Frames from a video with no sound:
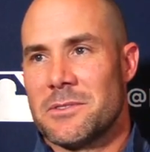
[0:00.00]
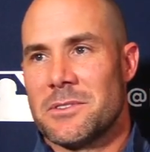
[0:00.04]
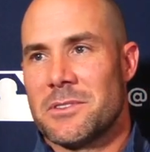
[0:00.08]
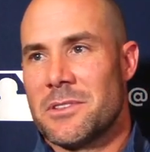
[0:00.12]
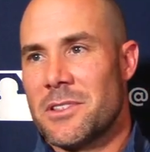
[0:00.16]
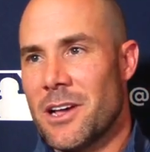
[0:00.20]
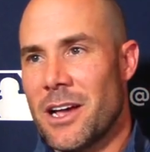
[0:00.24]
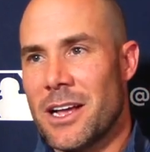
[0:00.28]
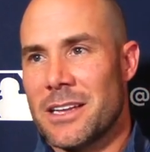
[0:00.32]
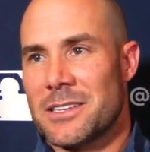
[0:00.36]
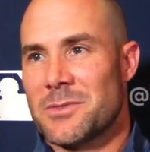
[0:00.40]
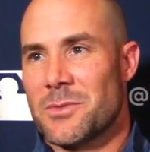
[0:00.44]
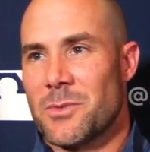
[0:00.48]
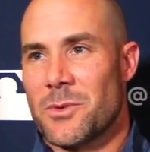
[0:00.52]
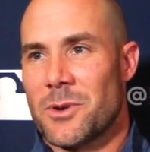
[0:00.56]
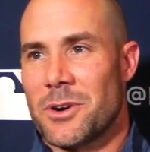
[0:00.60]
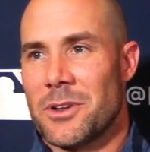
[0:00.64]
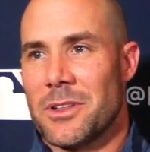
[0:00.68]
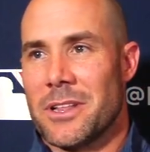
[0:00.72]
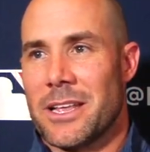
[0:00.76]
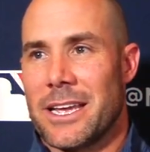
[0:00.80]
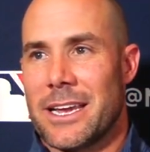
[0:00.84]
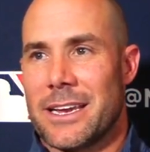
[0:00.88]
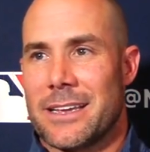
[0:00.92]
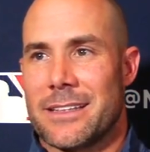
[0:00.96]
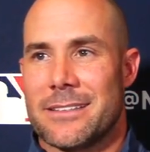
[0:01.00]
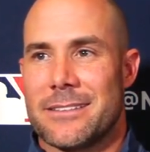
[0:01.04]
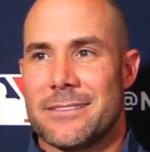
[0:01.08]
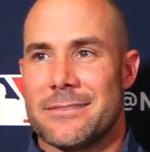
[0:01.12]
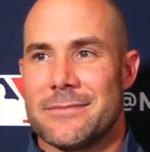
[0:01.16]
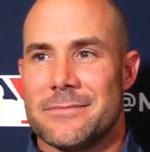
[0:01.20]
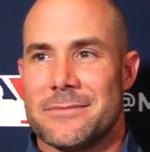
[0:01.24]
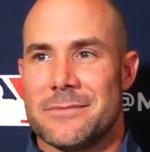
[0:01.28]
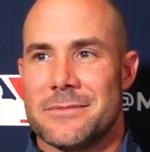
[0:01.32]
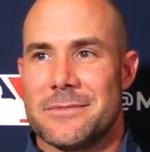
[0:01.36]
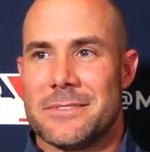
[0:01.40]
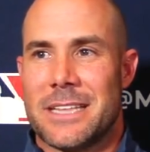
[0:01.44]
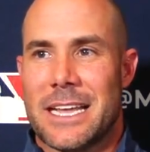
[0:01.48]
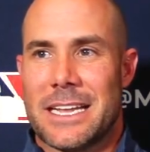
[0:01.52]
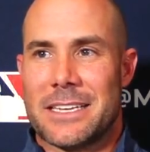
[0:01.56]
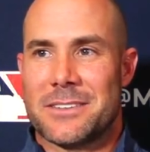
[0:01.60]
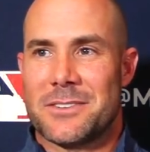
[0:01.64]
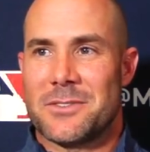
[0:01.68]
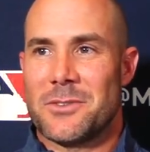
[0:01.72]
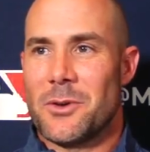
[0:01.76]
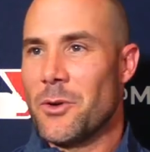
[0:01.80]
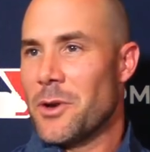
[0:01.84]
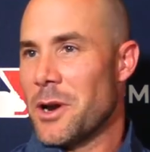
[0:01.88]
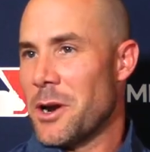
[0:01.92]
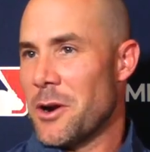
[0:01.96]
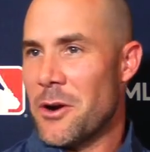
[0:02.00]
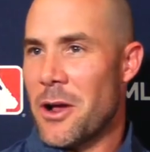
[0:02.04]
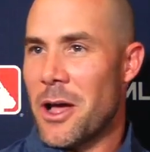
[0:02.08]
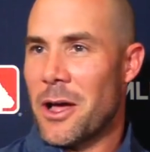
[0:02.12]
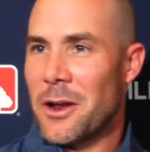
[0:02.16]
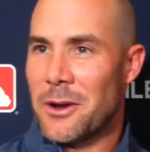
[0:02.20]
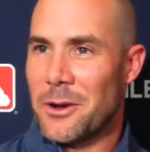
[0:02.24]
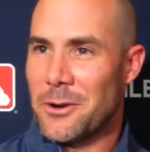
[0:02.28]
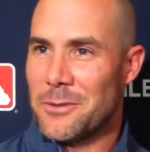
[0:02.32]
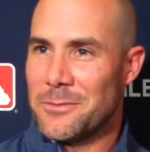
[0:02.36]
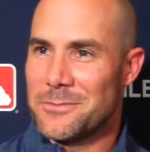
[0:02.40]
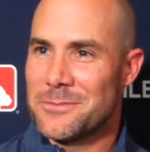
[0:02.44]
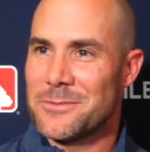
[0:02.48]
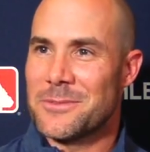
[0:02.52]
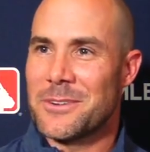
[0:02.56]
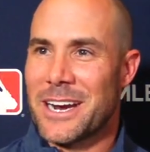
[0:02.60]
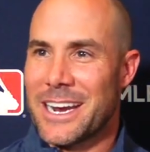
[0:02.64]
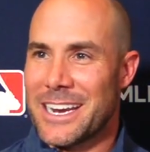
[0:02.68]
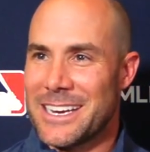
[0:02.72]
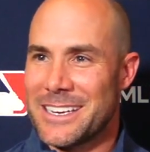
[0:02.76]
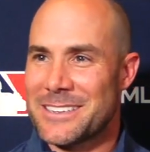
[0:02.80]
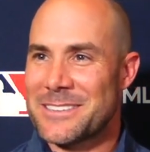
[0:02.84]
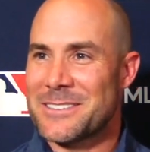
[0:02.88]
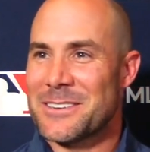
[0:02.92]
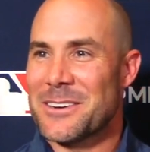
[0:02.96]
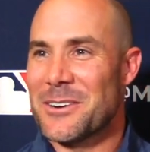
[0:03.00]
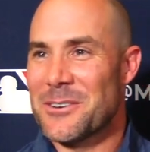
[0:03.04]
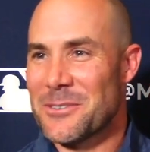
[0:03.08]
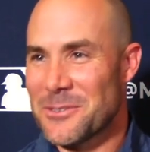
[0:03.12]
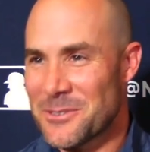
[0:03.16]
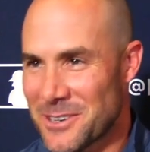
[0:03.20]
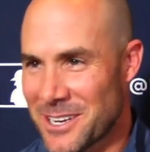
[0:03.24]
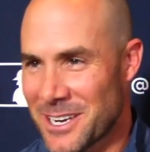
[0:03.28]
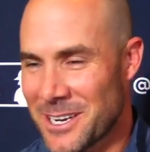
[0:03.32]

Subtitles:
thoughts where, like, that's Nolan Arenado, right? So,